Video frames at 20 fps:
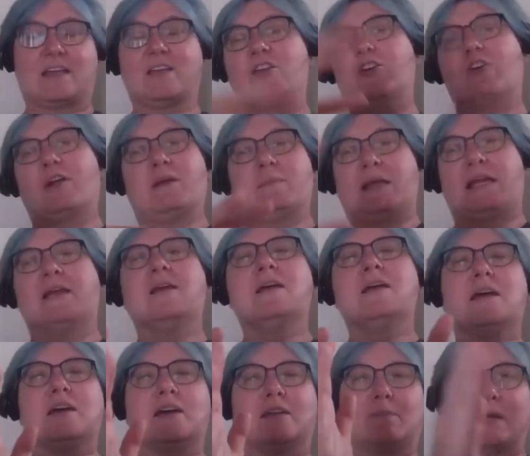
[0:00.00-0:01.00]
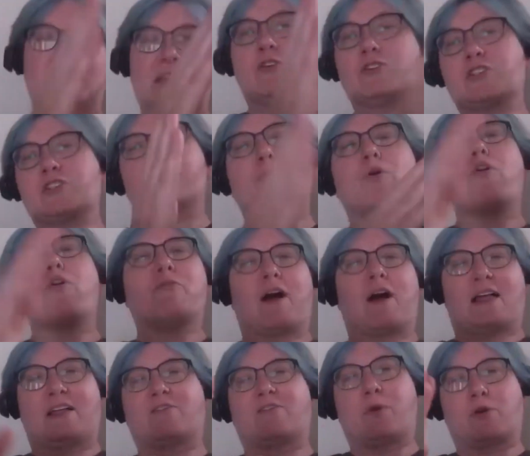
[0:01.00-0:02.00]
You know what I mean? But there's a
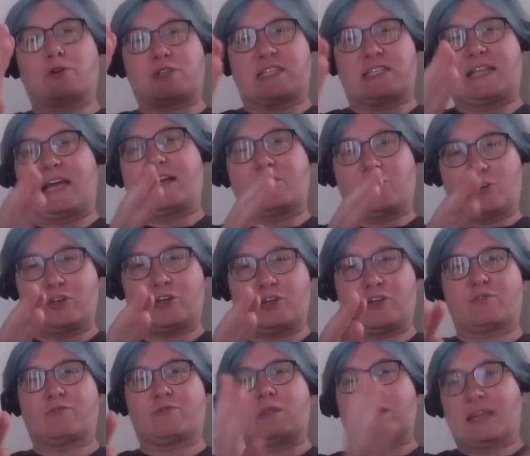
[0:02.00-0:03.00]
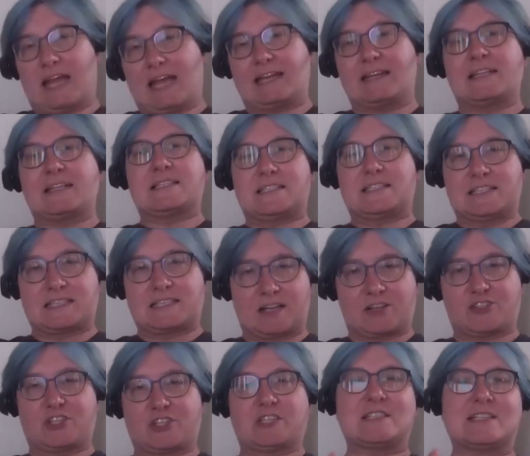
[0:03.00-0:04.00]
profile of person that could have led this
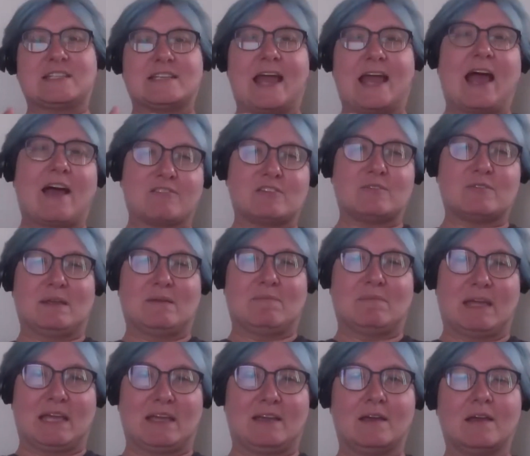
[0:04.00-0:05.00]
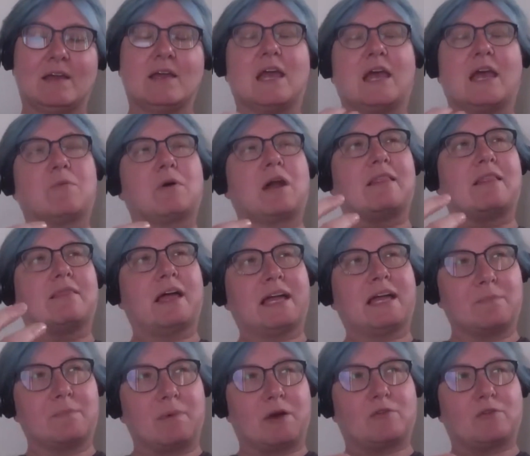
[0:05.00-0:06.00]
discussion. It didn't have to be me. And what I
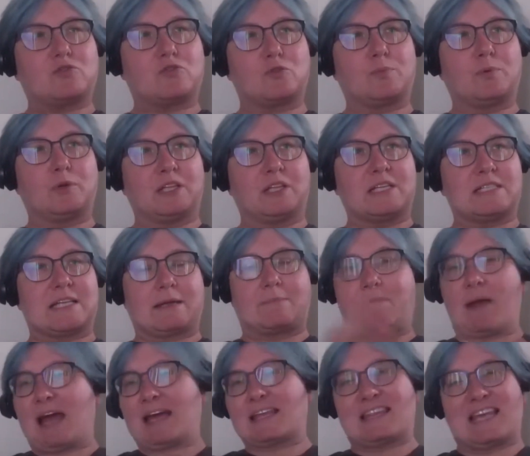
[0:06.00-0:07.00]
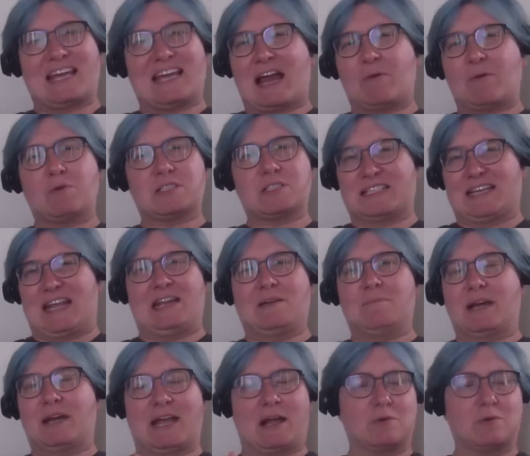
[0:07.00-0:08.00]
like about Drupal is like back then I wasn't
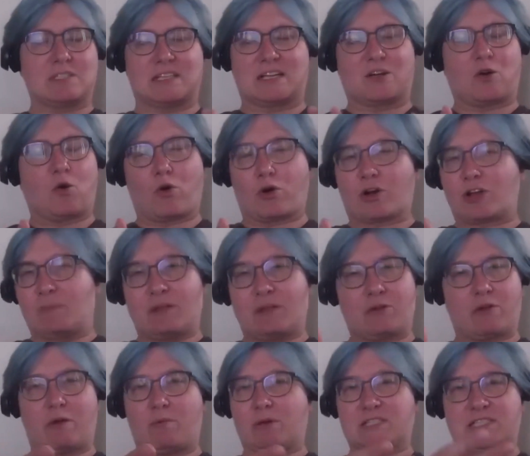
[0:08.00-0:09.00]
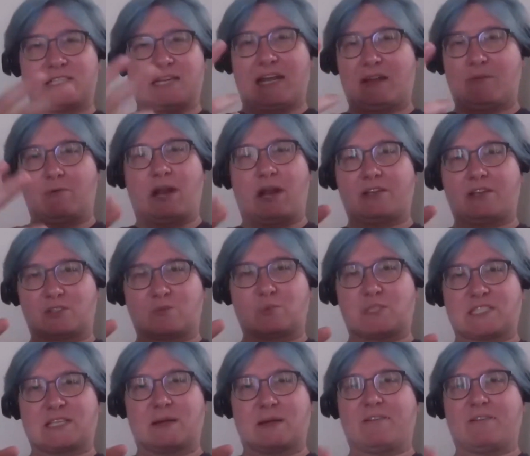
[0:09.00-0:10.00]
anybody. I wasn't a core committer. I wasn't anyone. I just was
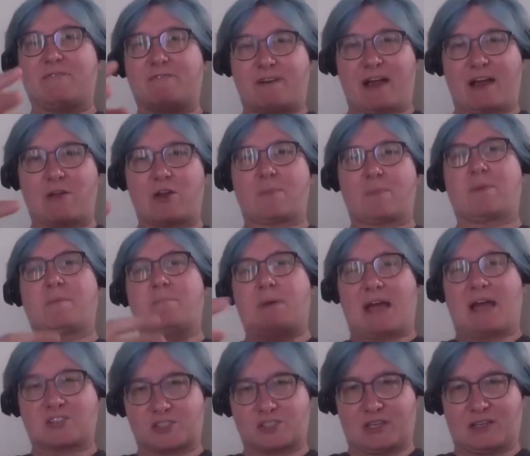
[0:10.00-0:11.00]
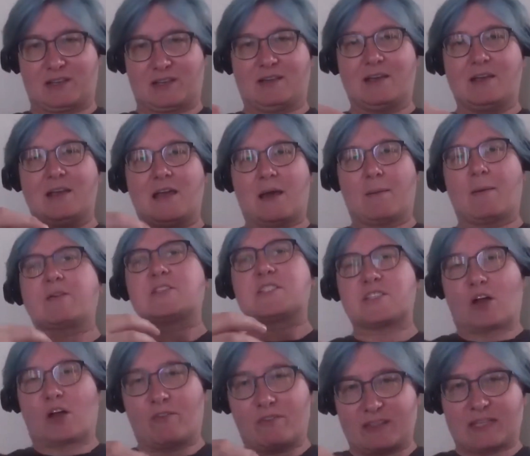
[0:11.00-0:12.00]
somebody fired up and passionate about
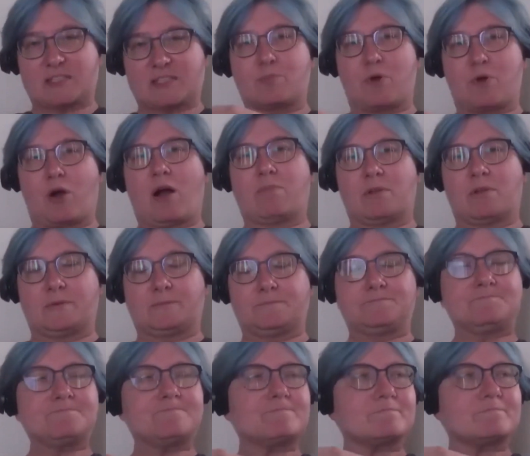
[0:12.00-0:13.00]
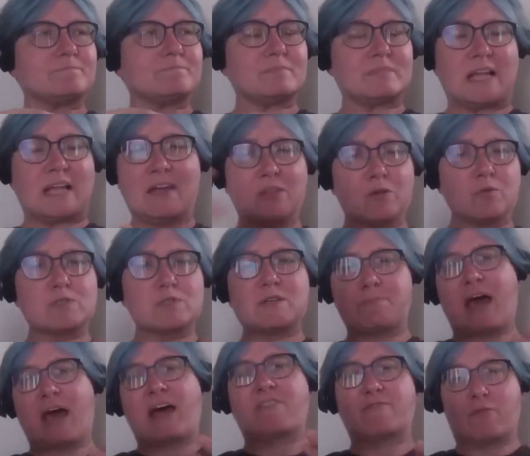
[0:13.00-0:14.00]
solving this problem. And there was a
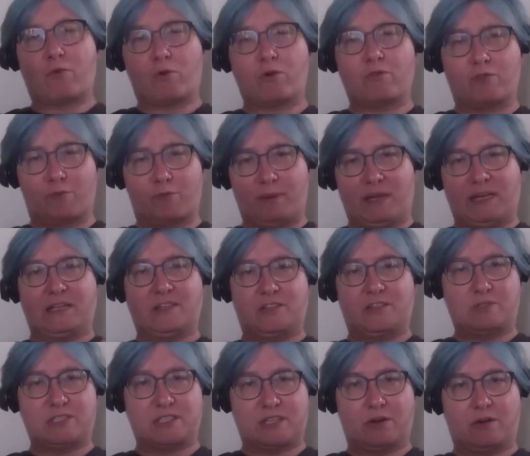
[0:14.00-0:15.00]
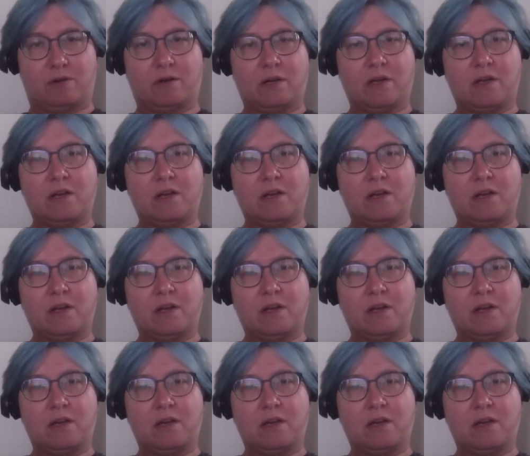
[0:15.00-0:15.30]
path forward for me to do so.